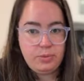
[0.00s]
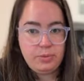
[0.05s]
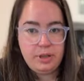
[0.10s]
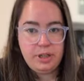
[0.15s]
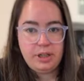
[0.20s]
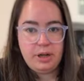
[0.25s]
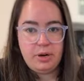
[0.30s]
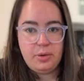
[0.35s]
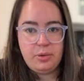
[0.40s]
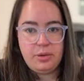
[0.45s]

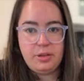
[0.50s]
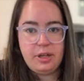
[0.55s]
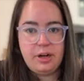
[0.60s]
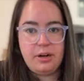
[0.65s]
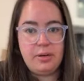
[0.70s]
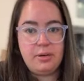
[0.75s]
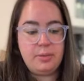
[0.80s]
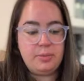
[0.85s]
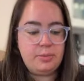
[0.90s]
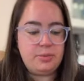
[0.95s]
you
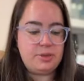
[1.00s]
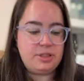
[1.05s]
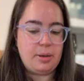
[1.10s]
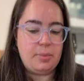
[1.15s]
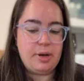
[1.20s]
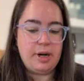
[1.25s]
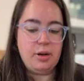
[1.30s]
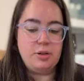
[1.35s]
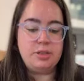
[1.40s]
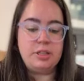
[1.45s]
know,
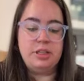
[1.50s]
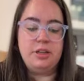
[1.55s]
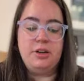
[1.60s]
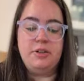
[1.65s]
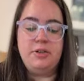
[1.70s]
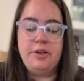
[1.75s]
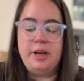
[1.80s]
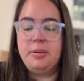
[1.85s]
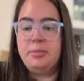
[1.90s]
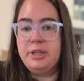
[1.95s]
someone else in
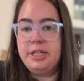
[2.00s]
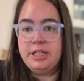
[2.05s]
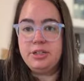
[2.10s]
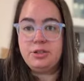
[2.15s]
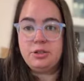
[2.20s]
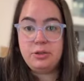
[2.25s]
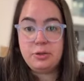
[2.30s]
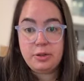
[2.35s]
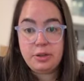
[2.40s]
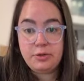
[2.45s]
their family
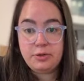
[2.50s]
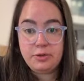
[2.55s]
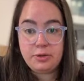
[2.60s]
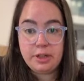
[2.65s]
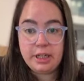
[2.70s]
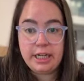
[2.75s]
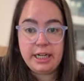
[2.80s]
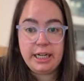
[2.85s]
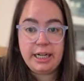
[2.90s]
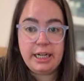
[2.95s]
is
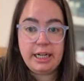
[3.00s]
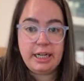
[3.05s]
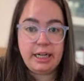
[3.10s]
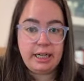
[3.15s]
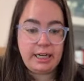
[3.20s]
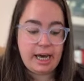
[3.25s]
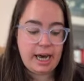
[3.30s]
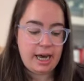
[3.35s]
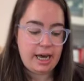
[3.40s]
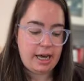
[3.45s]

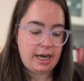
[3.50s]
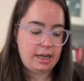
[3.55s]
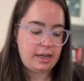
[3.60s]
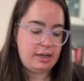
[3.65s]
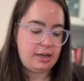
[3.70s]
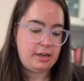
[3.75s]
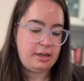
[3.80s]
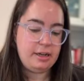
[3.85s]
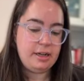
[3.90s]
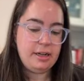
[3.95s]
gluten-free
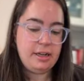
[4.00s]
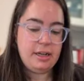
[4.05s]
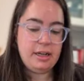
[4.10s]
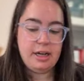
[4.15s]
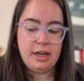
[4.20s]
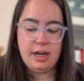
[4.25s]
and